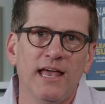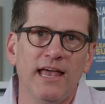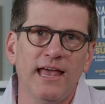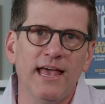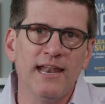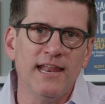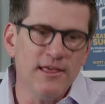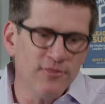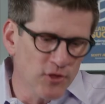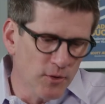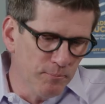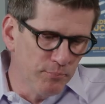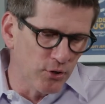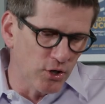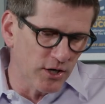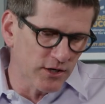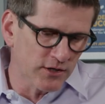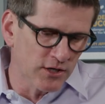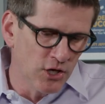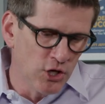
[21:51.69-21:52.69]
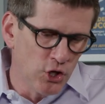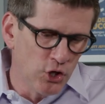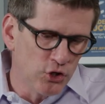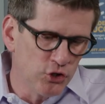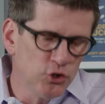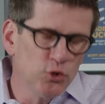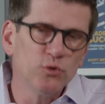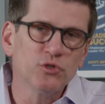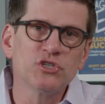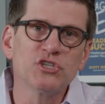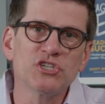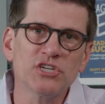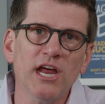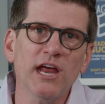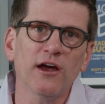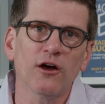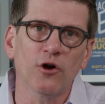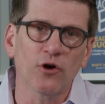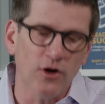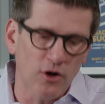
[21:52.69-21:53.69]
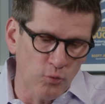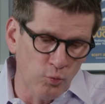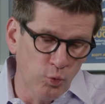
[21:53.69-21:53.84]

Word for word: And in the book, you share,